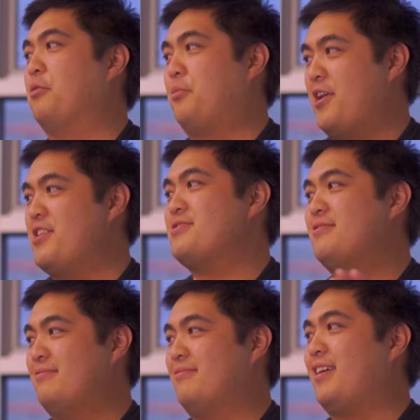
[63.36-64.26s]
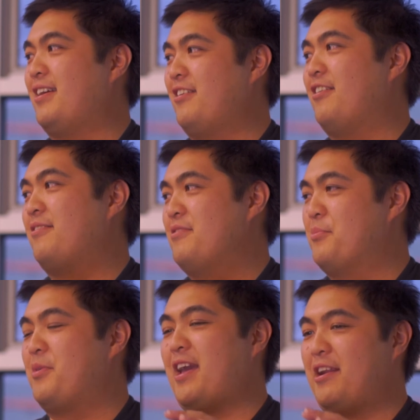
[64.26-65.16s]
abrasion, like,
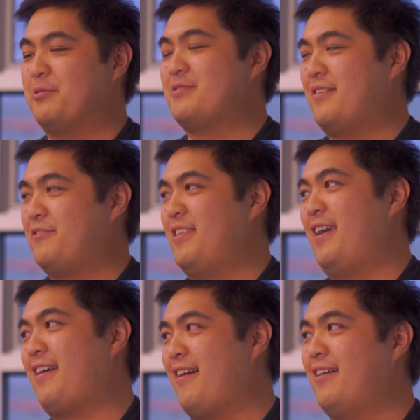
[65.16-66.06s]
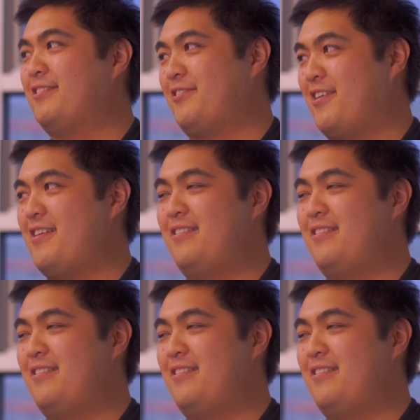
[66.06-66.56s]
non-mechanical stuff for their cars, right?